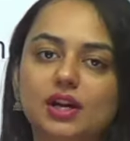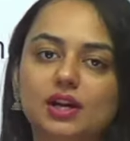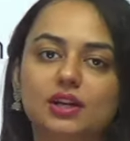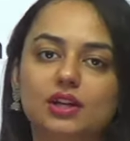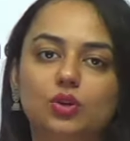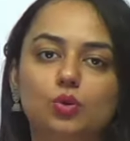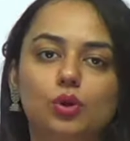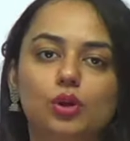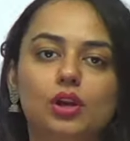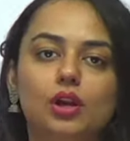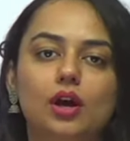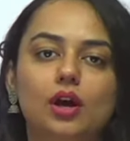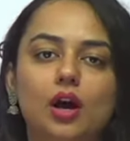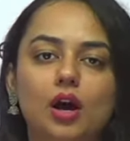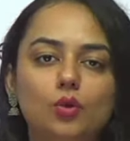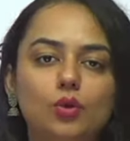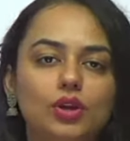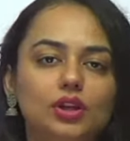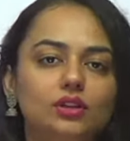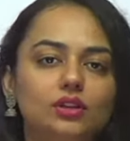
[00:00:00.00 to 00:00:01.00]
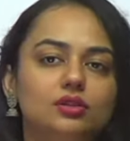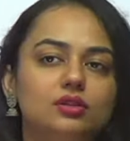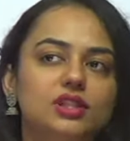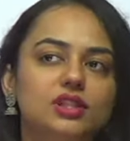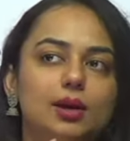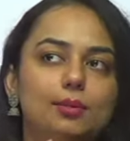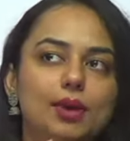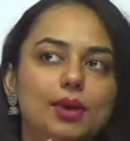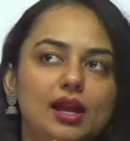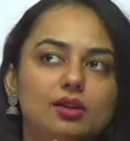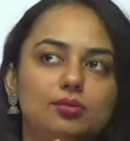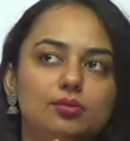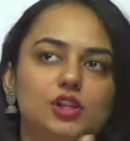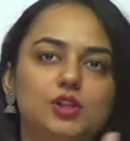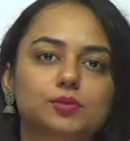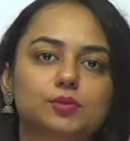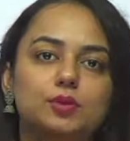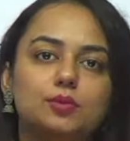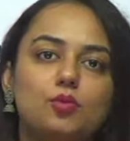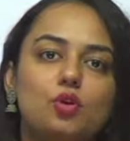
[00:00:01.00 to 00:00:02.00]
equal, how can some animals
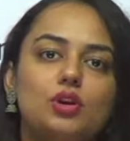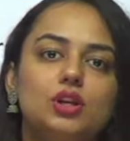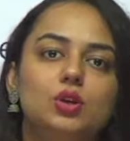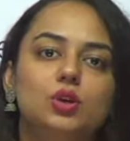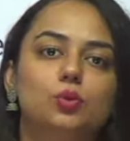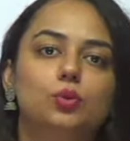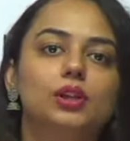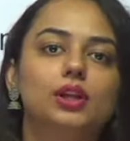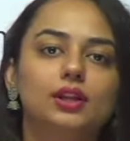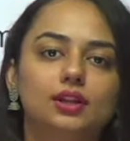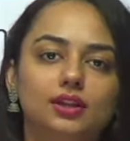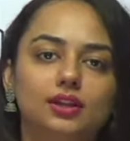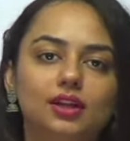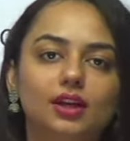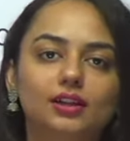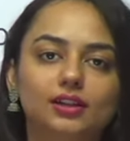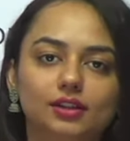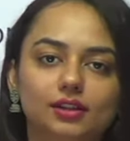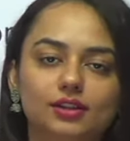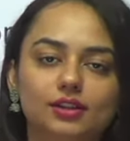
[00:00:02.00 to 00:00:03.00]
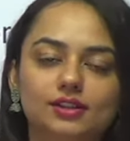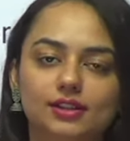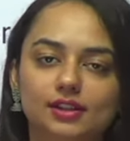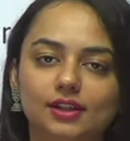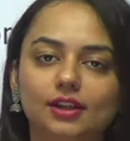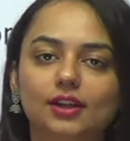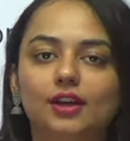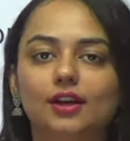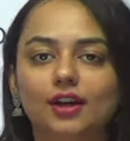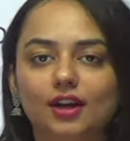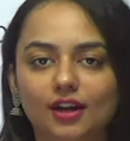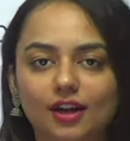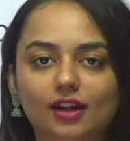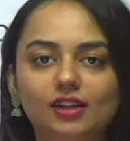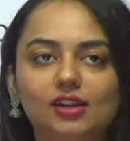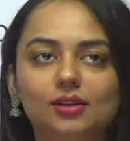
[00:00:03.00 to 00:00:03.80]
be more equal than the others? Another